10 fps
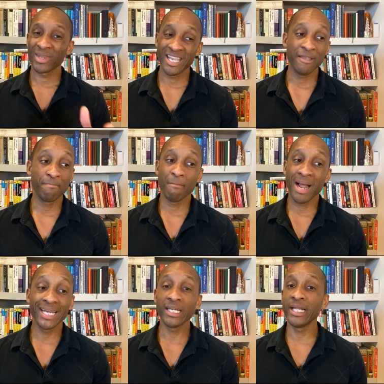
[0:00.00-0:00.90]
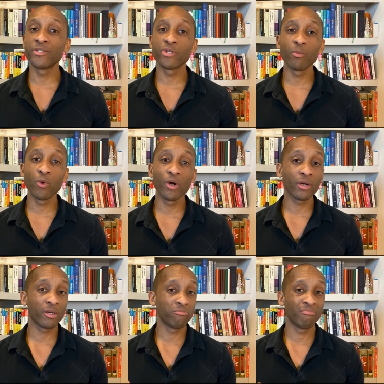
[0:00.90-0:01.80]
it might need some
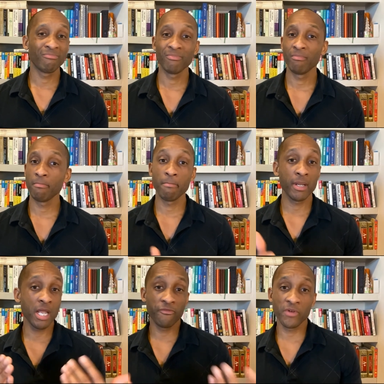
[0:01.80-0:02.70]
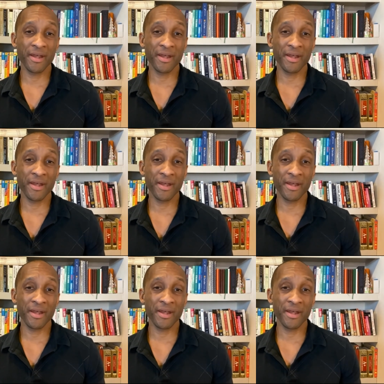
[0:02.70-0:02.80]
work. If